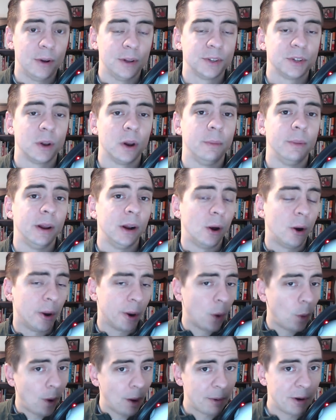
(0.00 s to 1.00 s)
It's going to be an
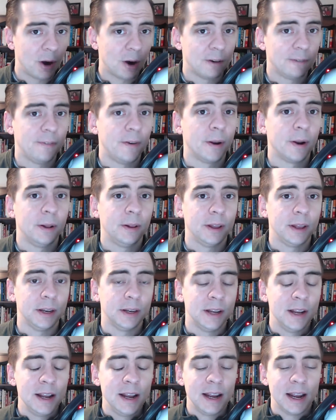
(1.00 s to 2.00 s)
auto webinar funnel,
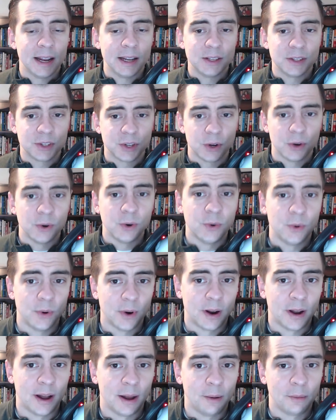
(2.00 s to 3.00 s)
and so
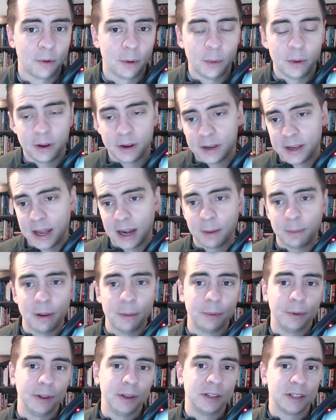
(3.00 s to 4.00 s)
I'm going to be getting
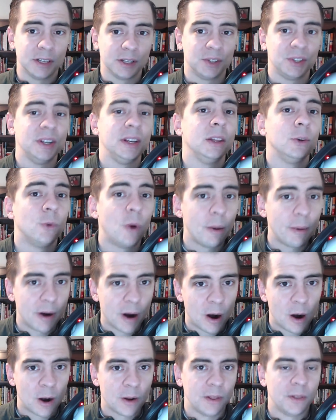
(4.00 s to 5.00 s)
people in to see the
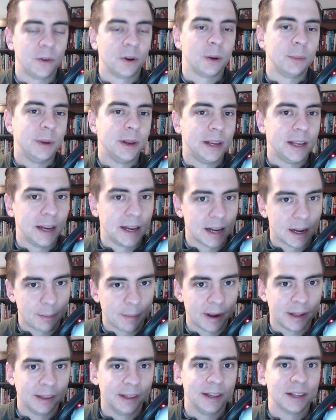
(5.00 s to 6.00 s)
webinar, and then they're going to be getting on
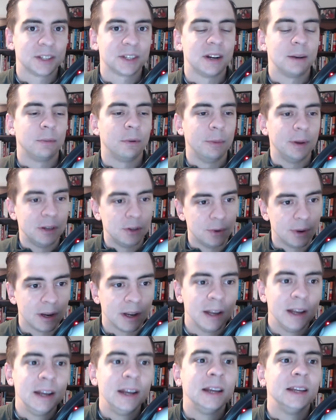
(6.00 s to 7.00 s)
my list. I'm going to be doing
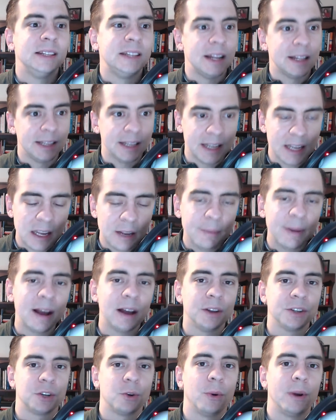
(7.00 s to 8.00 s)
daily
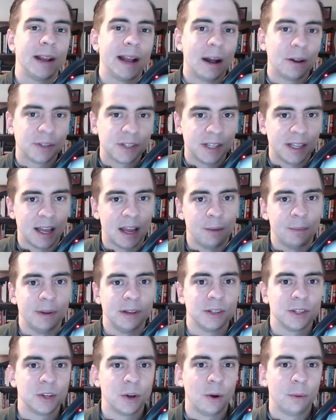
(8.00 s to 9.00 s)
emails going out to them,
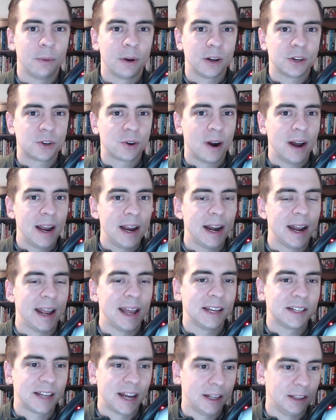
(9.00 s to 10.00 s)
and so I'm going to try an
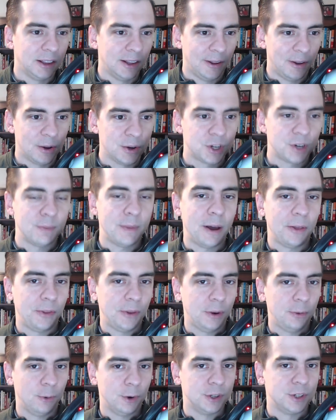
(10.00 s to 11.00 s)
anti-launch
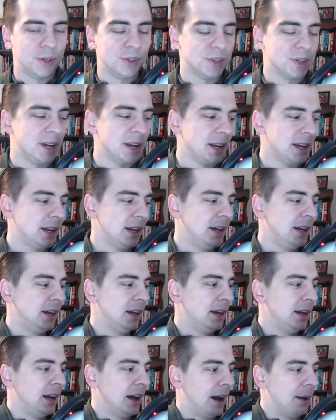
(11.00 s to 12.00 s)
method, which is like
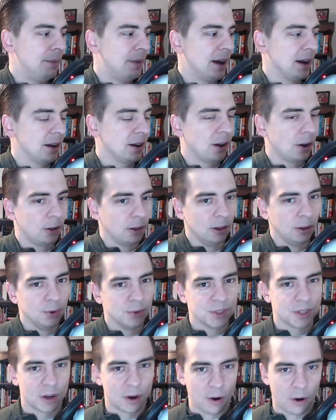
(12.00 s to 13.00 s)
I'm not going to
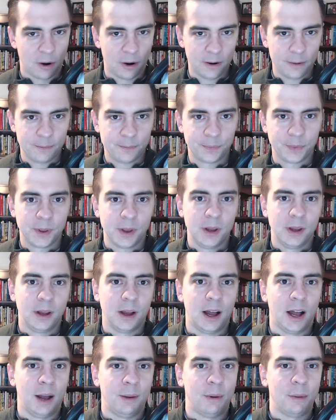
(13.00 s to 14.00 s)
close the cart.
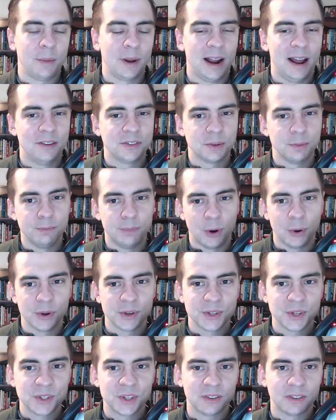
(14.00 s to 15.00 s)
I'm going to have some
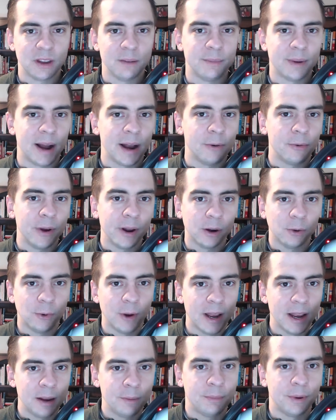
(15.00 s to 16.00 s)
bonuses if they buy right
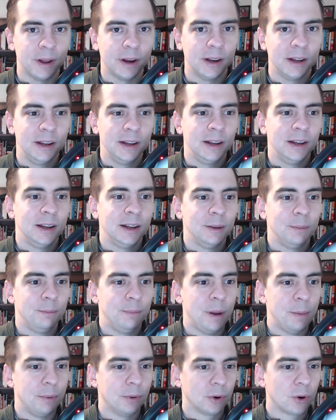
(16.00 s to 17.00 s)
away, but
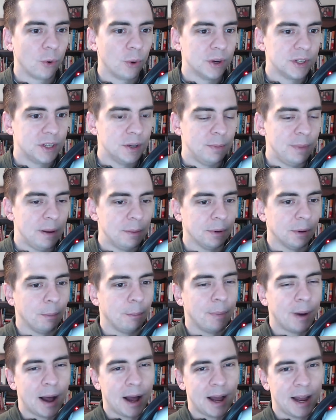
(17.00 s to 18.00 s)
people are going to be able to
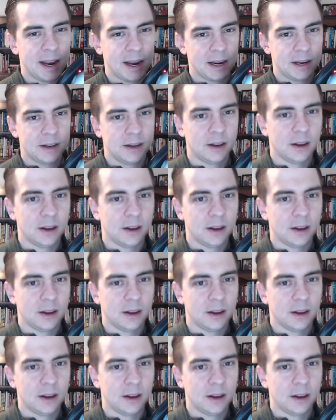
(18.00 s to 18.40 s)
buy.